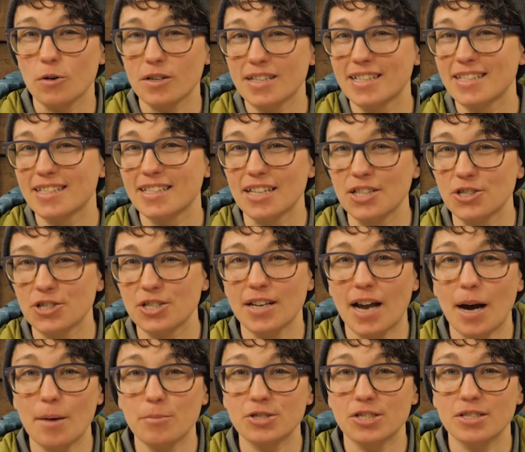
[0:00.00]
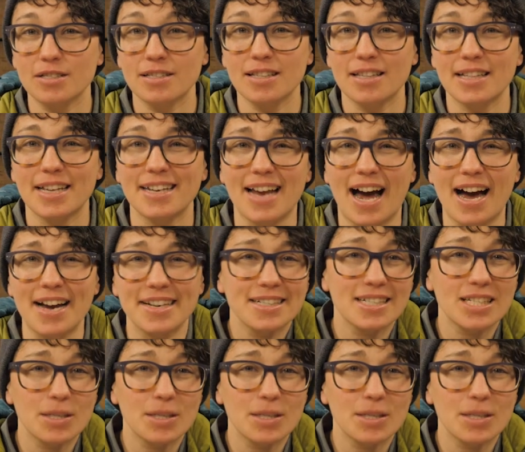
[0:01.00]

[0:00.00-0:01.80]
organization options than I'd